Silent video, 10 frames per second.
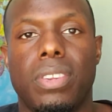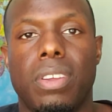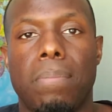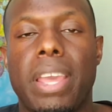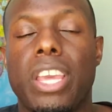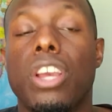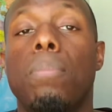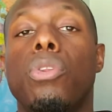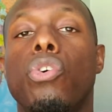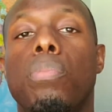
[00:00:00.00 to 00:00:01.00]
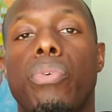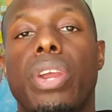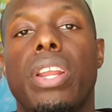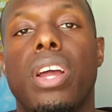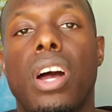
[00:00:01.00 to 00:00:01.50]
making a
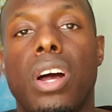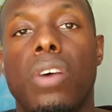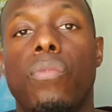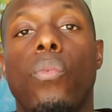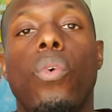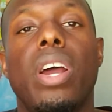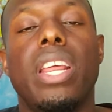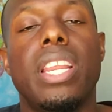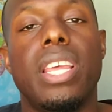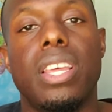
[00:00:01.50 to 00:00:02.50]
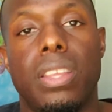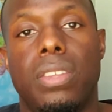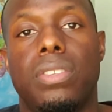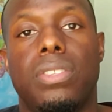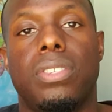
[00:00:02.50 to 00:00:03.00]
blueprint of what it
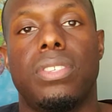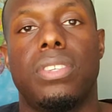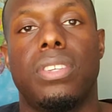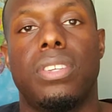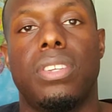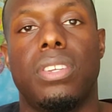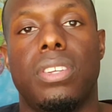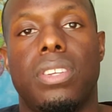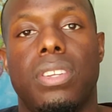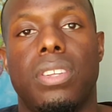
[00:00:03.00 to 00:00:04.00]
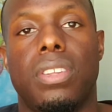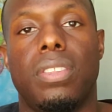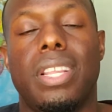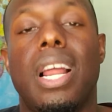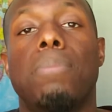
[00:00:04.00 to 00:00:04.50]
is
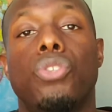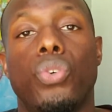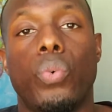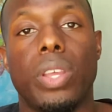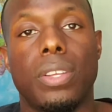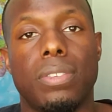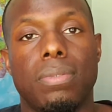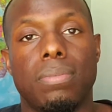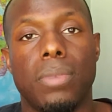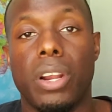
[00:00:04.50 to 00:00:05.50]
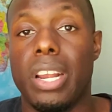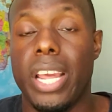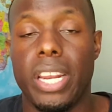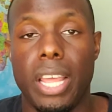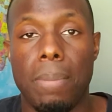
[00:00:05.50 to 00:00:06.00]
that I'm doing on a
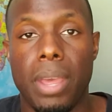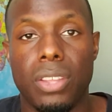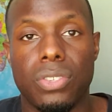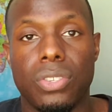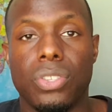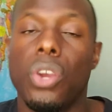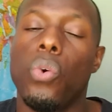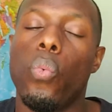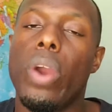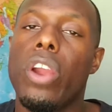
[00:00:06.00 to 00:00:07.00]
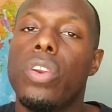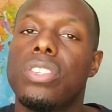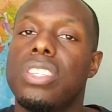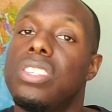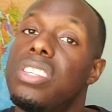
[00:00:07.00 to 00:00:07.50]
day-to-day basis, where
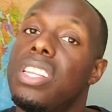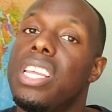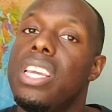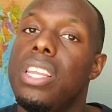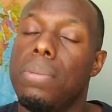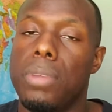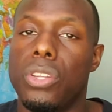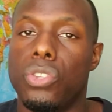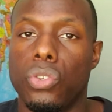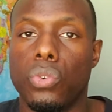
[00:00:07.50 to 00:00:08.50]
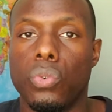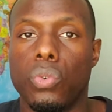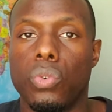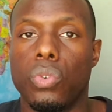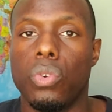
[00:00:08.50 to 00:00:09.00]
is this leading me to?
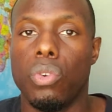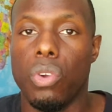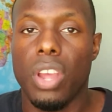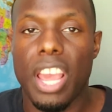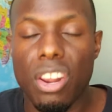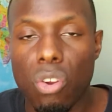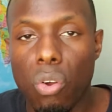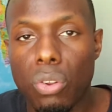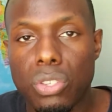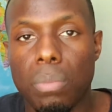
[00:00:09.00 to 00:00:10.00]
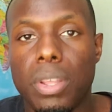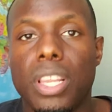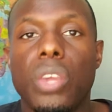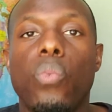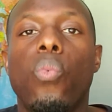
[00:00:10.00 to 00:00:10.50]
And
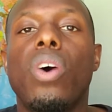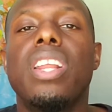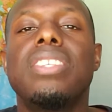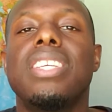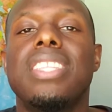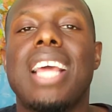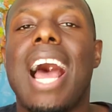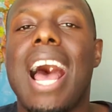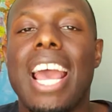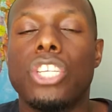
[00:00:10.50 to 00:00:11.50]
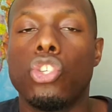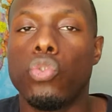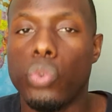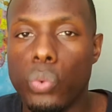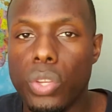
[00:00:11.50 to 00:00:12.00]
ultimately, what is it that I
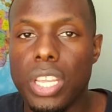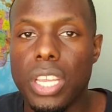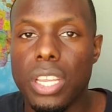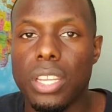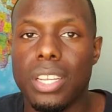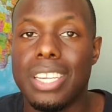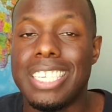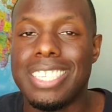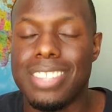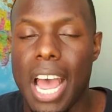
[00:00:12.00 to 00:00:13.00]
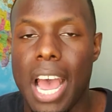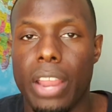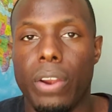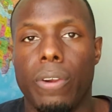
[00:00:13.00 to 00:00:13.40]
truly desire?